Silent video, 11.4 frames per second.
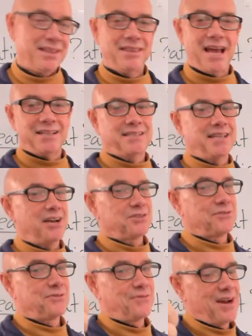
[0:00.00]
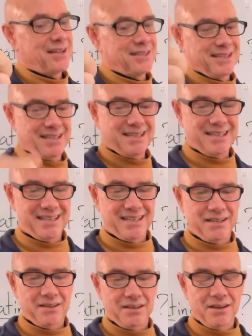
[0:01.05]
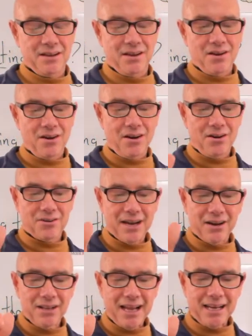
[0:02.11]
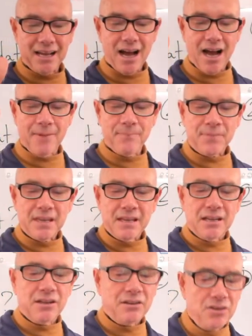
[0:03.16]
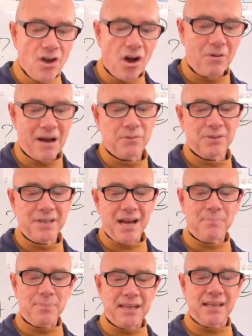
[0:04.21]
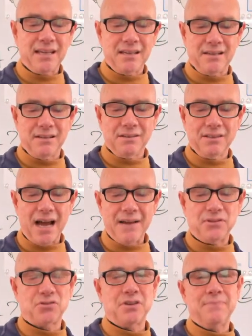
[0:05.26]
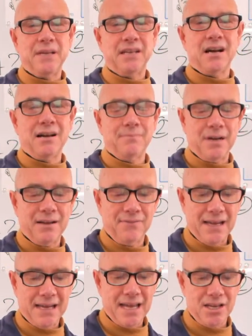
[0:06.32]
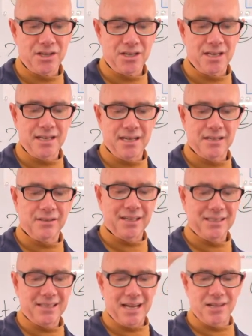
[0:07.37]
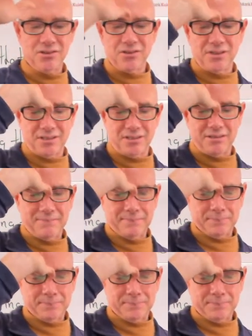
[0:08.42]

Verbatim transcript: That sounds fun. Oh, Air Lady, um, no, I will not be live streaming on my vacation in Los Angeles.